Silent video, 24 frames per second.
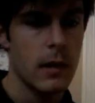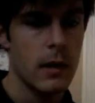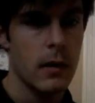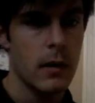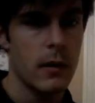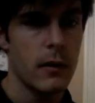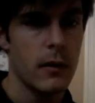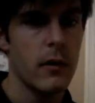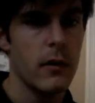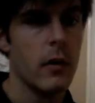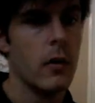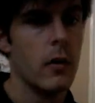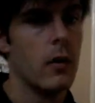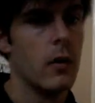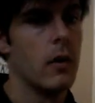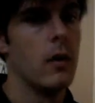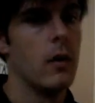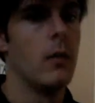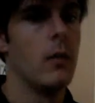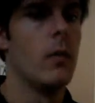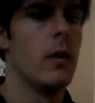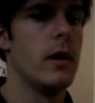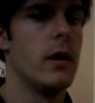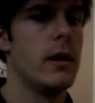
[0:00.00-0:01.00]
So
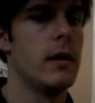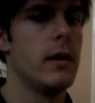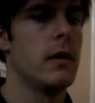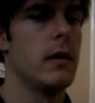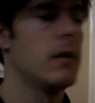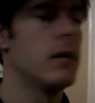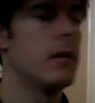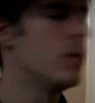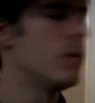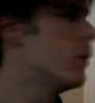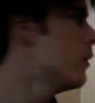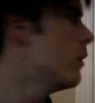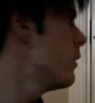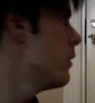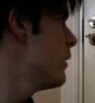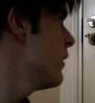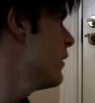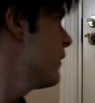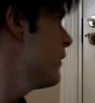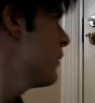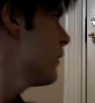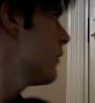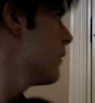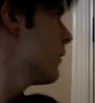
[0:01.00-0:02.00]
when, it, when
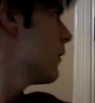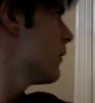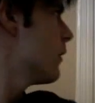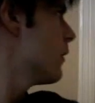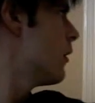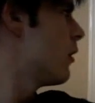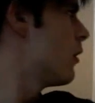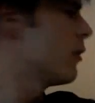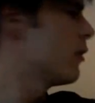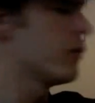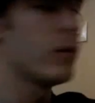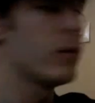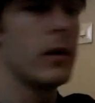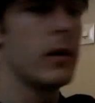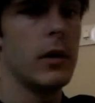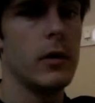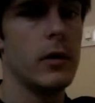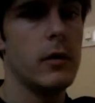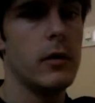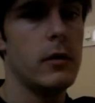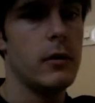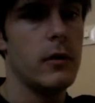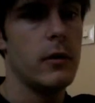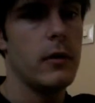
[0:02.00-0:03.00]
this Arduino
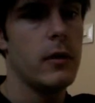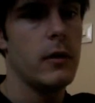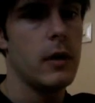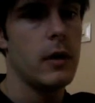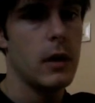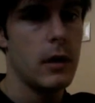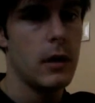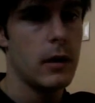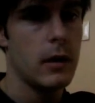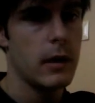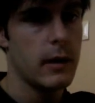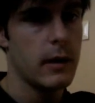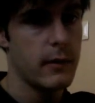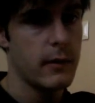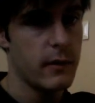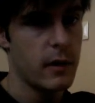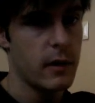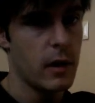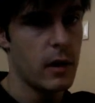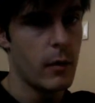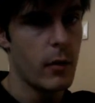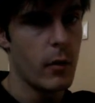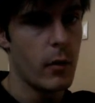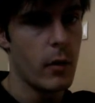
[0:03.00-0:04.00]
gets the
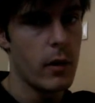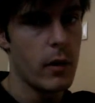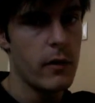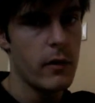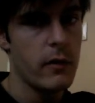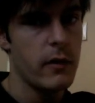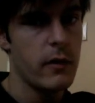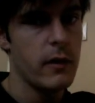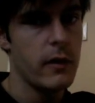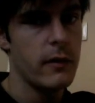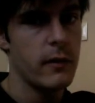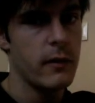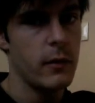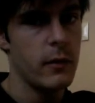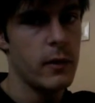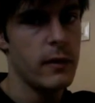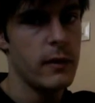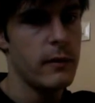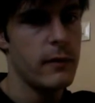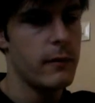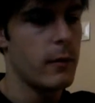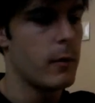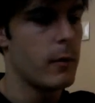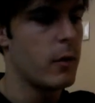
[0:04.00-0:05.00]
number one sent to it
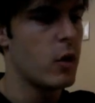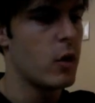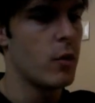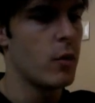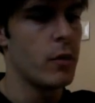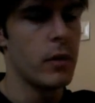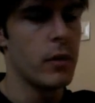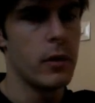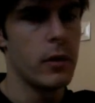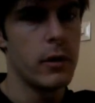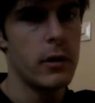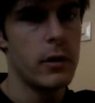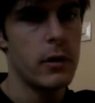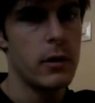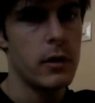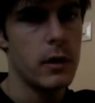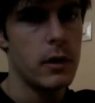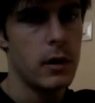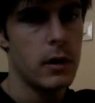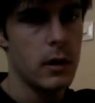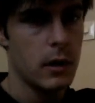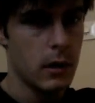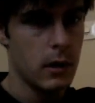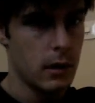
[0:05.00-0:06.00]
from the computer,
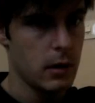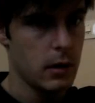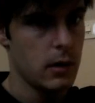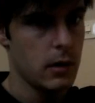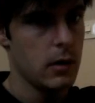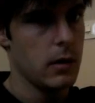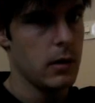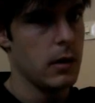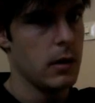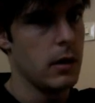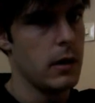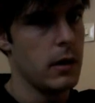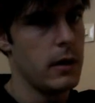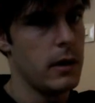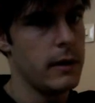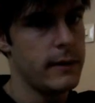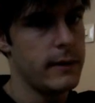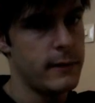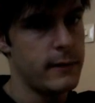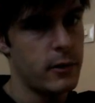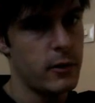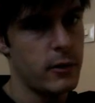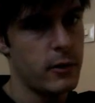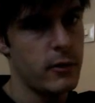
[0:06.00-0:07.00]
uh, it
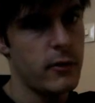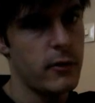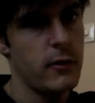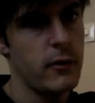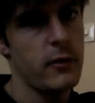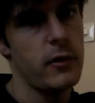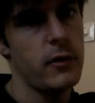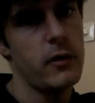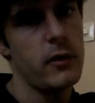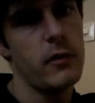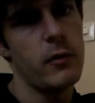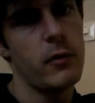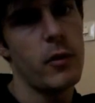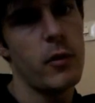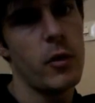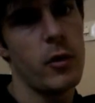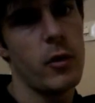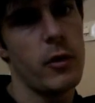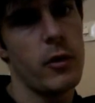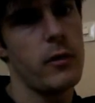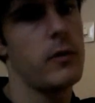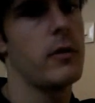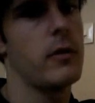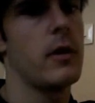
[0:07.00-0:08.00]
turns the servo
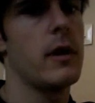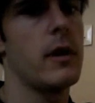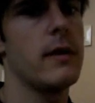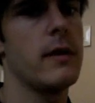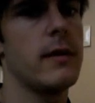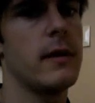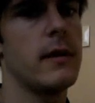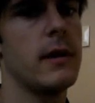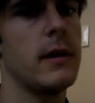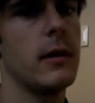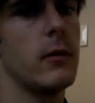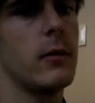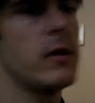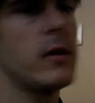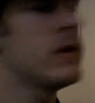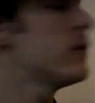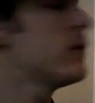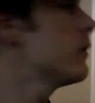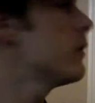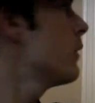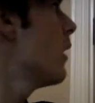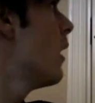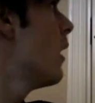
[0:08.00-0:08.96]
motor ninety degrees